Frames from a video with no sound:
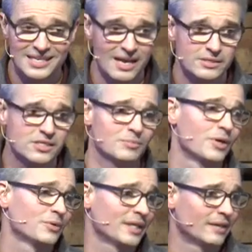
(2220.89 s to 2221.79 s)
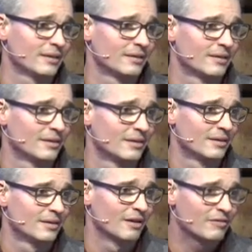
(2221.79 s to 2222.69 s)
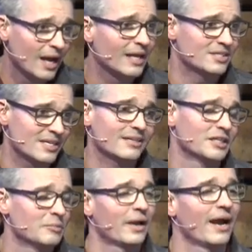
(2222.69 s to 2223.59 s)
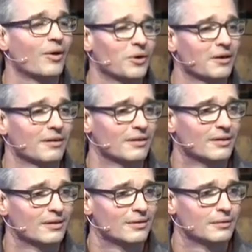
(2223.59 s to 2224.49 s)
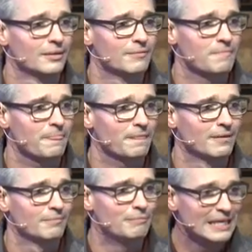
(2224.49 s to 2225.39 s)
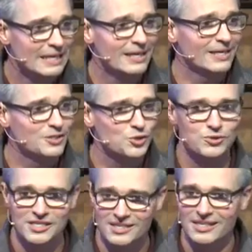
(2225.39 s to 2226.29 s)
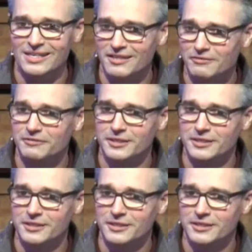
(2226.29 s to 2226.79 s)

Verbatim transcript: testimony of God's healing power. B has received